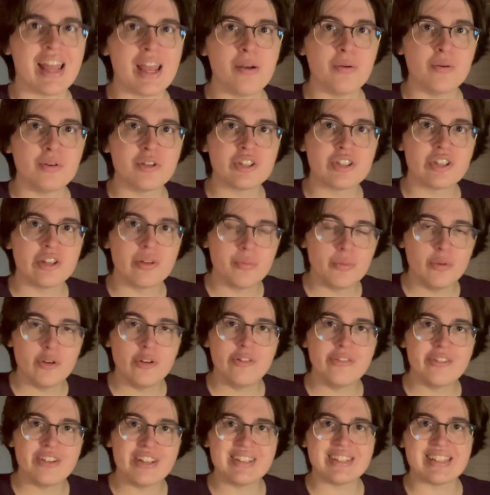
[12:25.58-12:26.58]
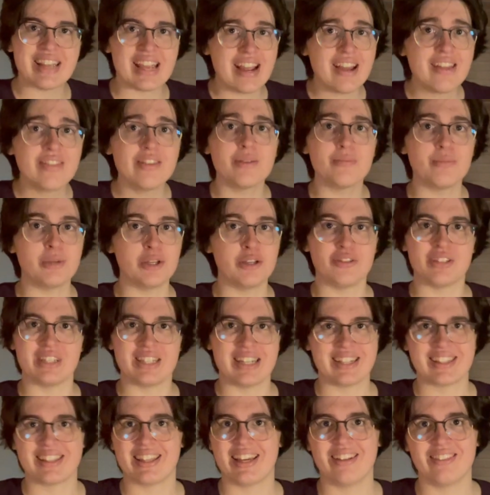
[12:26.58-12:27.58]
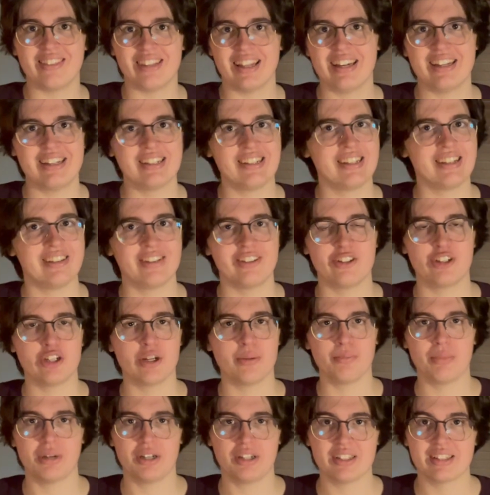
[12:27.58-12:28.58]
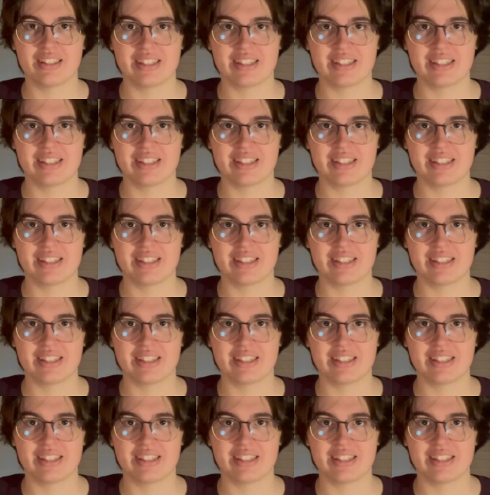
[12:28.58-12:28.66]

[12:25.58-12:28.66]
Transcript: it was the movies and the music that led to the Chipmunks'